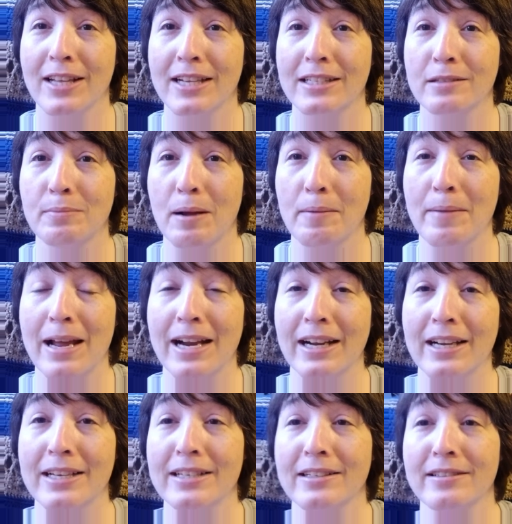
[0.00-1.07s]
That's my
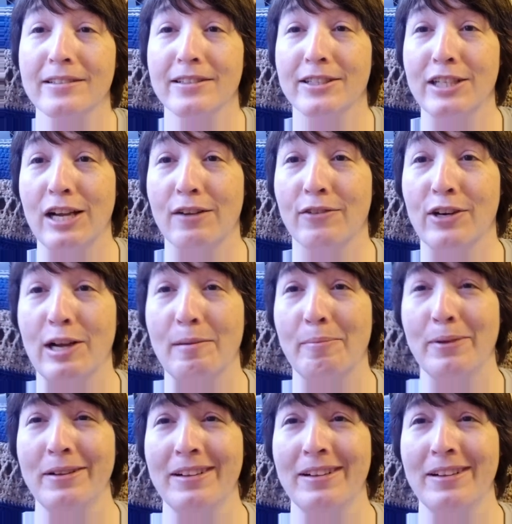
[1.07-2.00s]
mannequin. It's covered up.